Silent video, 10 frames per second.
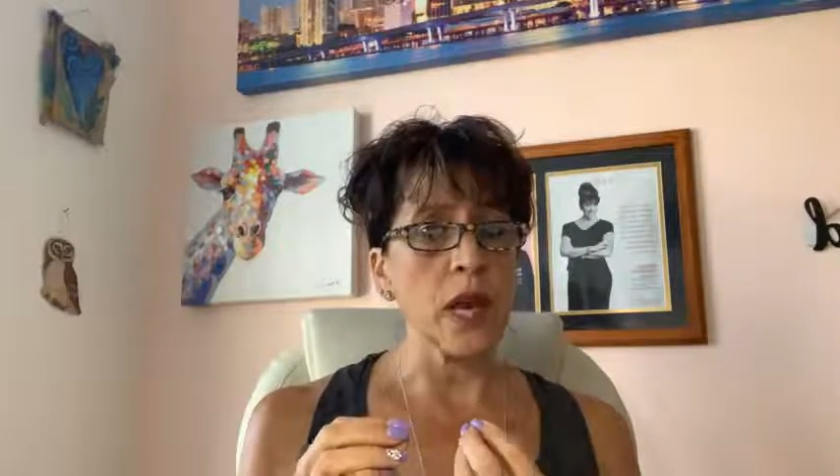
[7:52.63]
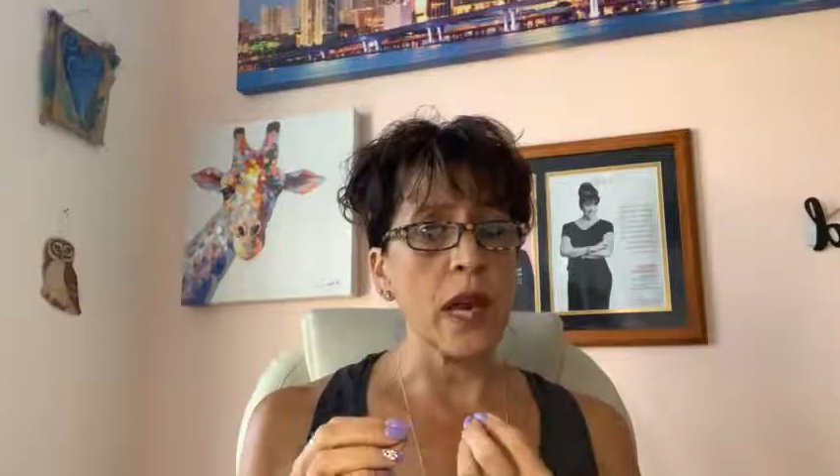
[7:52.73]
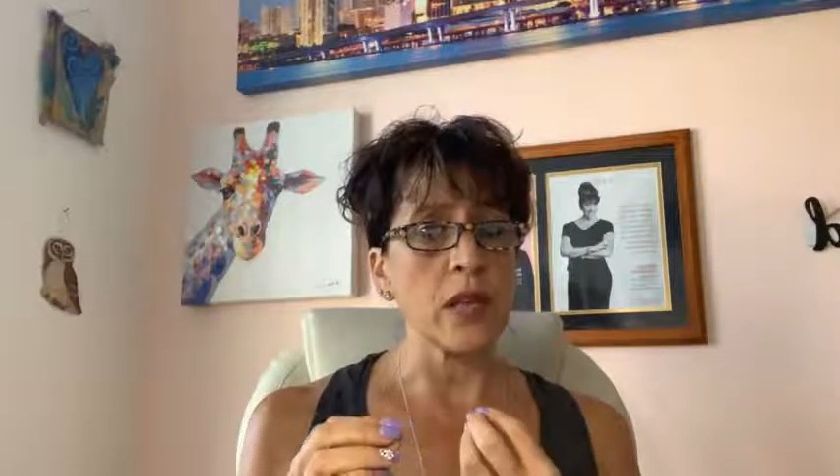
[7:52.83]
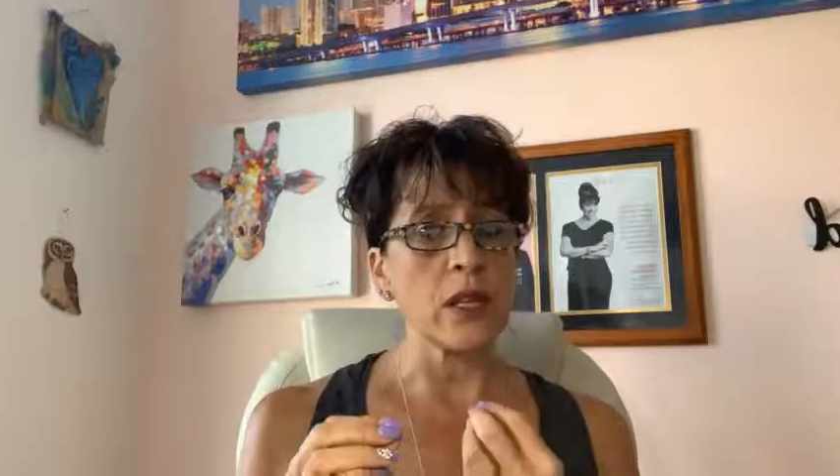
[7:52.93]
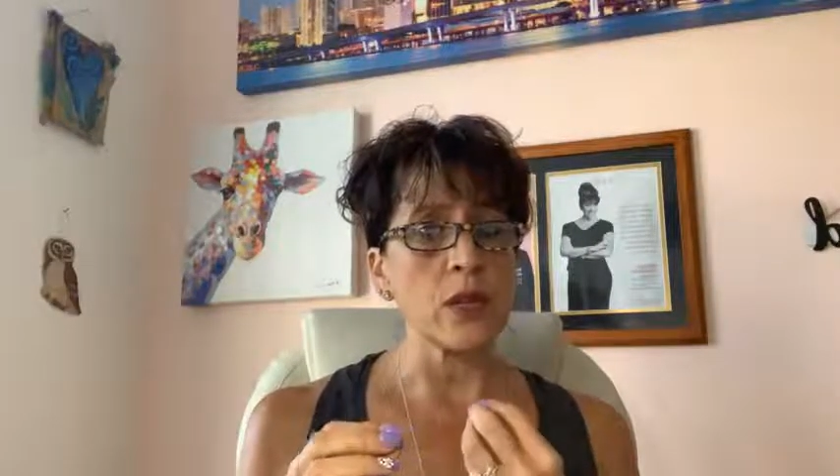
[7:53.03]

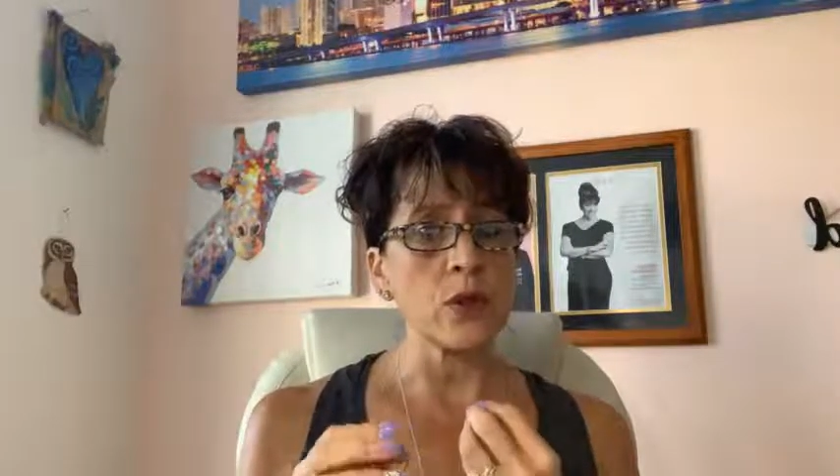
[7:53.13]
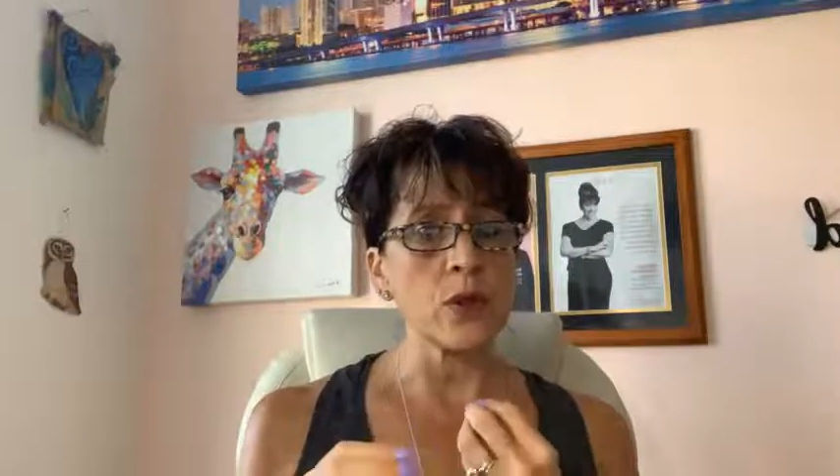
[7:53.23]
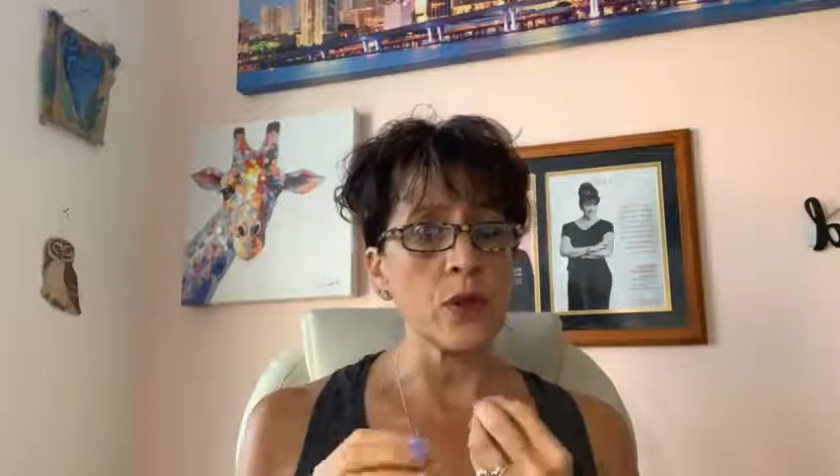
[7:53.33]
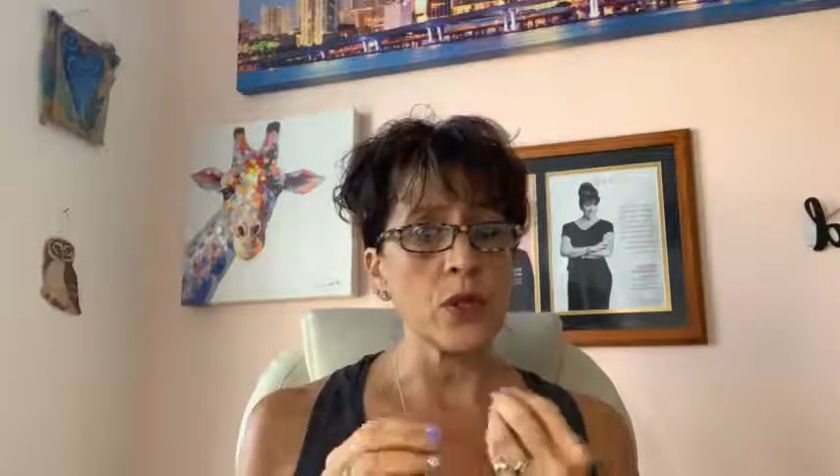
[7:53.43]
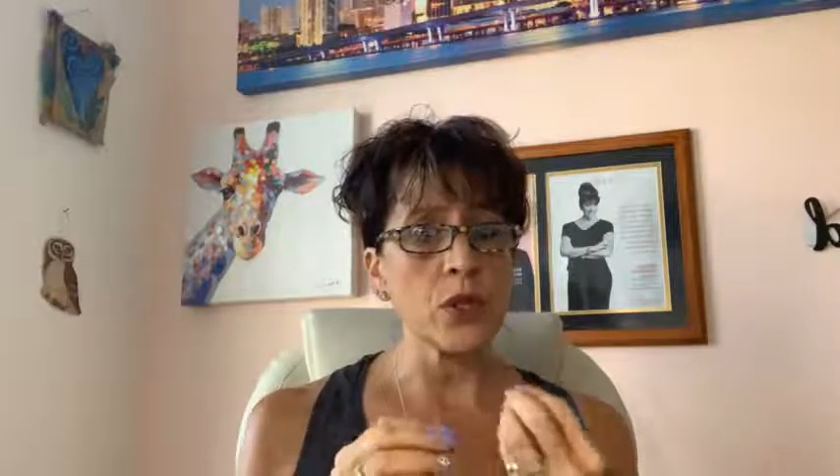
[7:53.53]
and
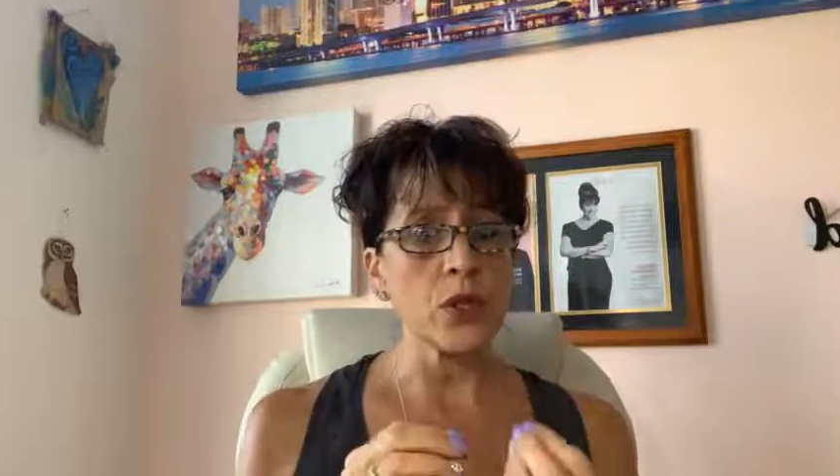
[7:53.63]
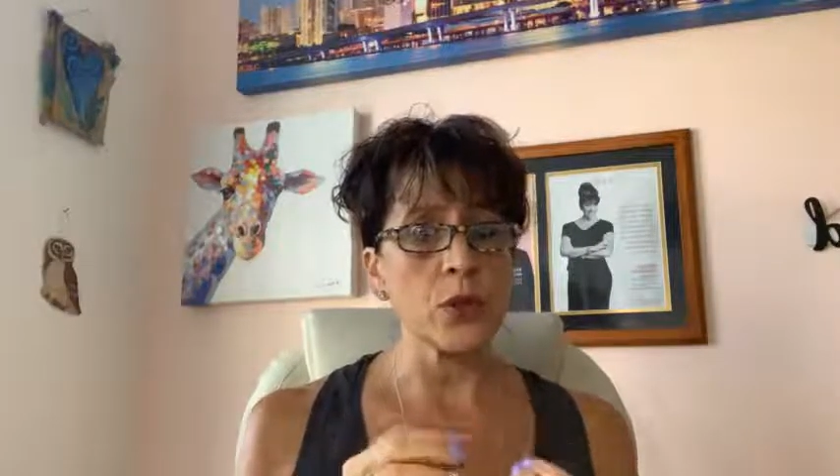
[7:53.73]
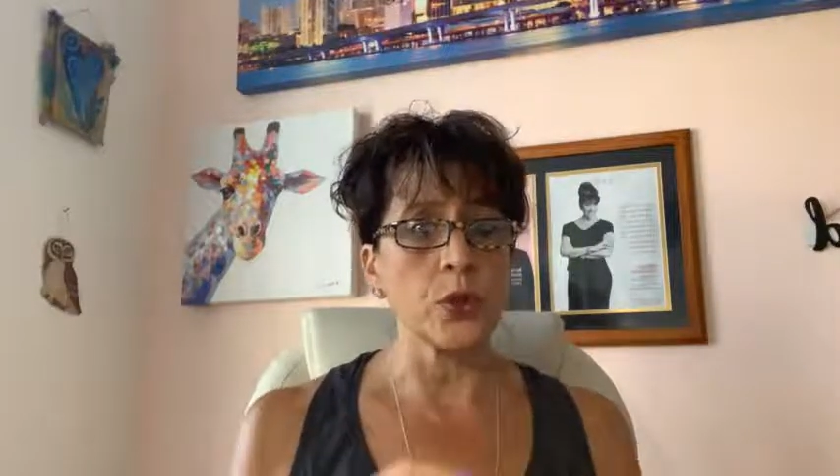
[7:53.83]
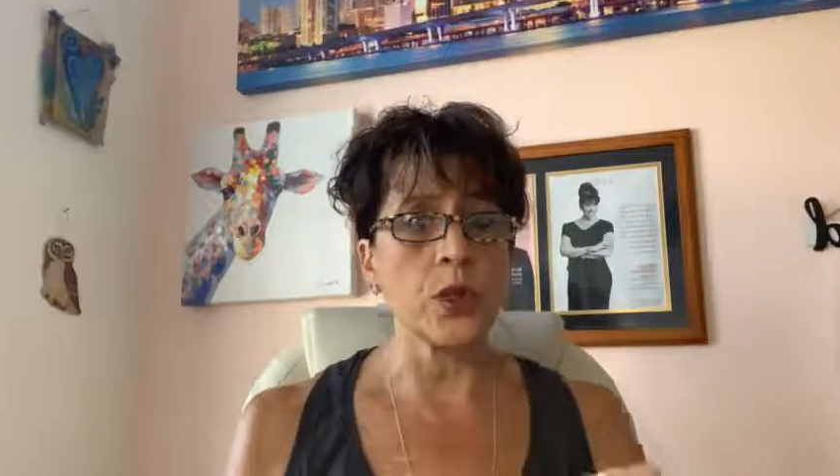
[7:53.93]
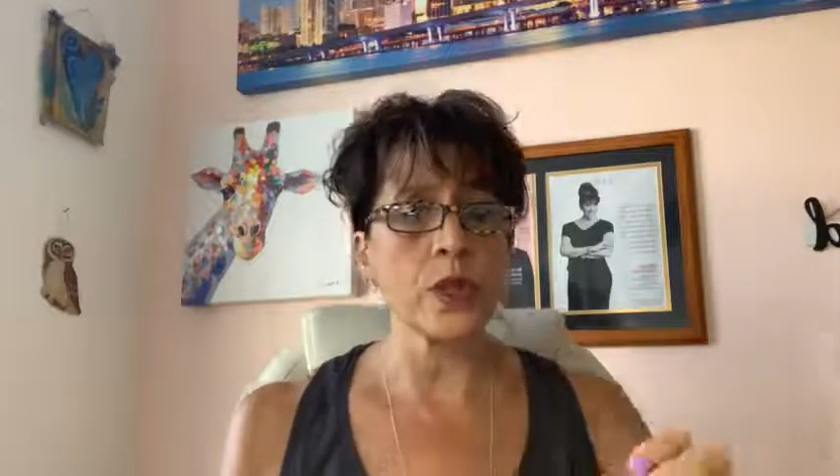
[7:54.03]
use the
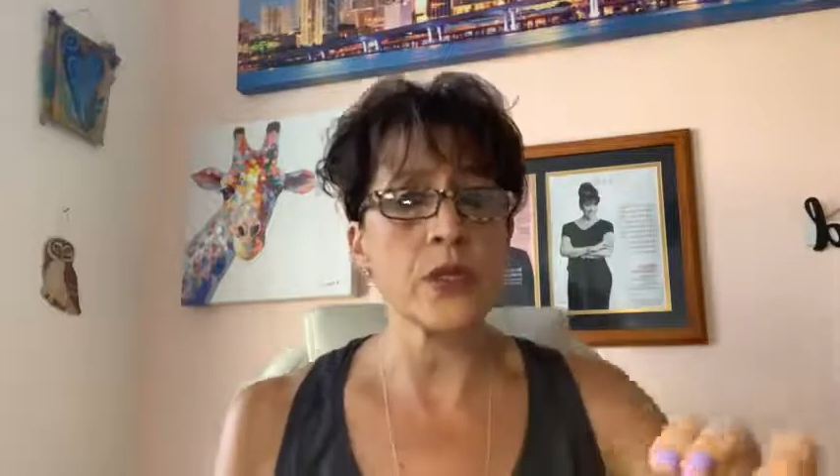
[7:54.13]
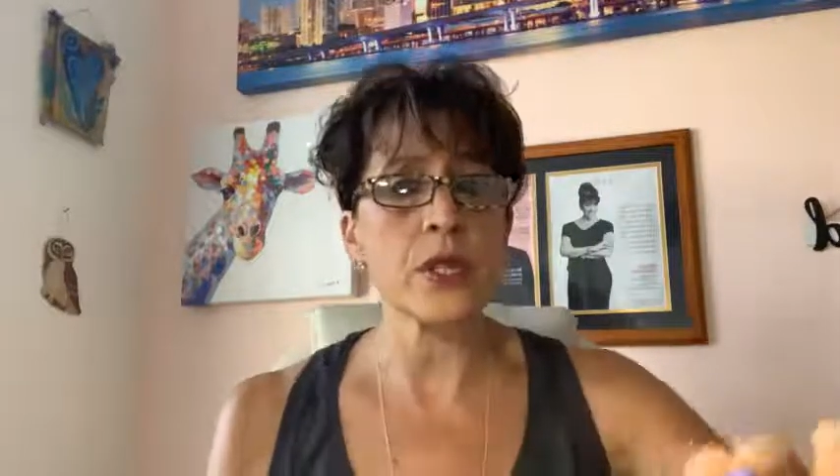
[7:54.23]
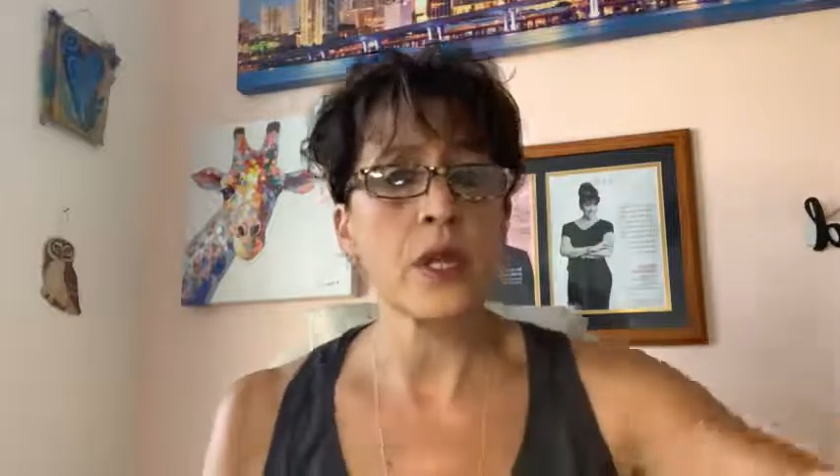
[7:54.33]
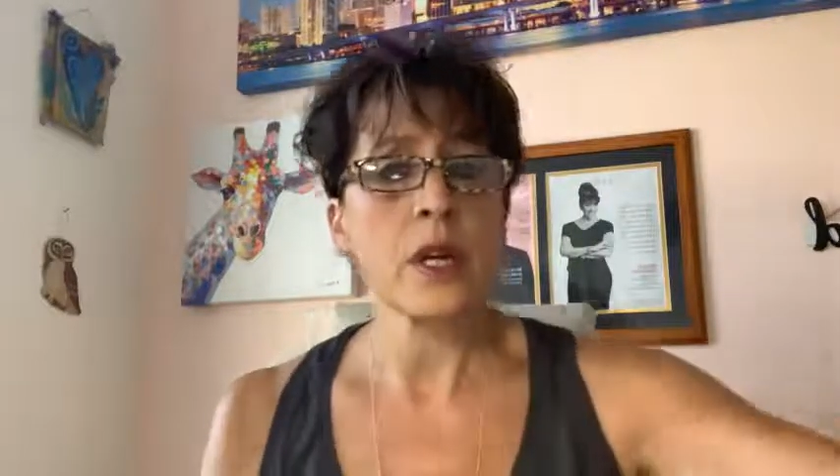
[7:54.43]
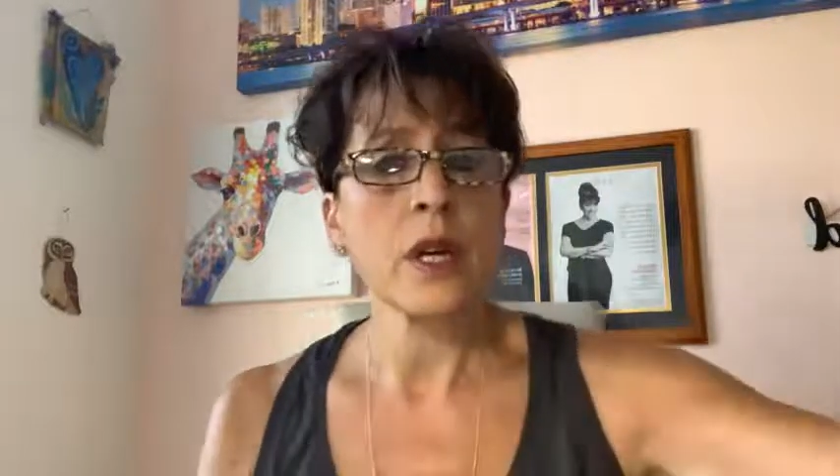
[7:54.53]
tools,